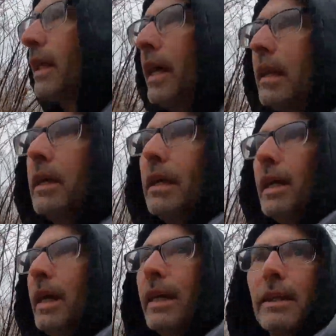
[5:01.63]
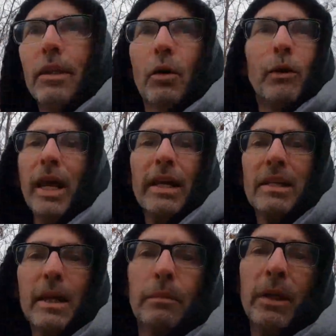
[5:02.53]
that. And no one has
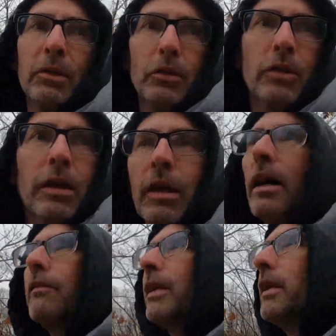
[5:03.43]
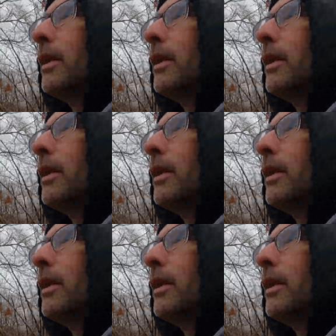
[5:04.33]
any pictures of it.